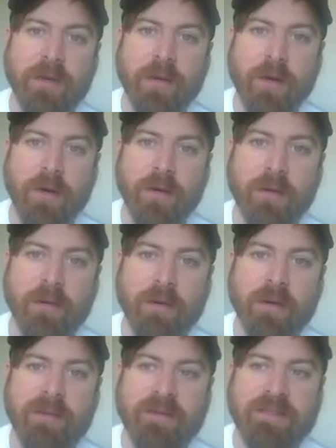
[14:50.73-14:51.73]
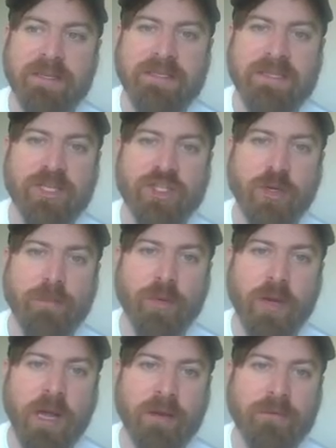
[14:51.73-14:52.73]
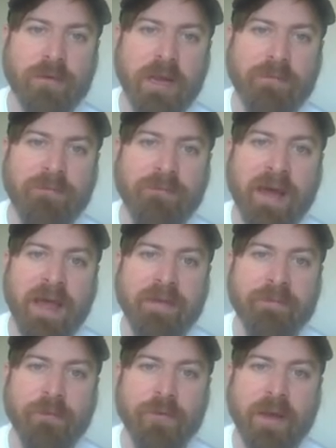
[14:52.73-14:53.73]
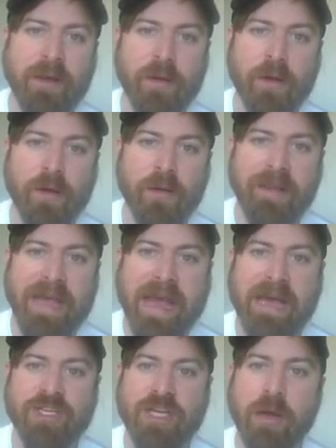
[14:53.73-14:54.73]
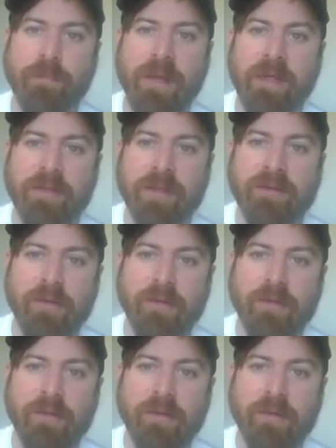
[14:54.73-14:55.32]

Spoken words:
card, this is a digital product, right? 5 credit card cash out methods,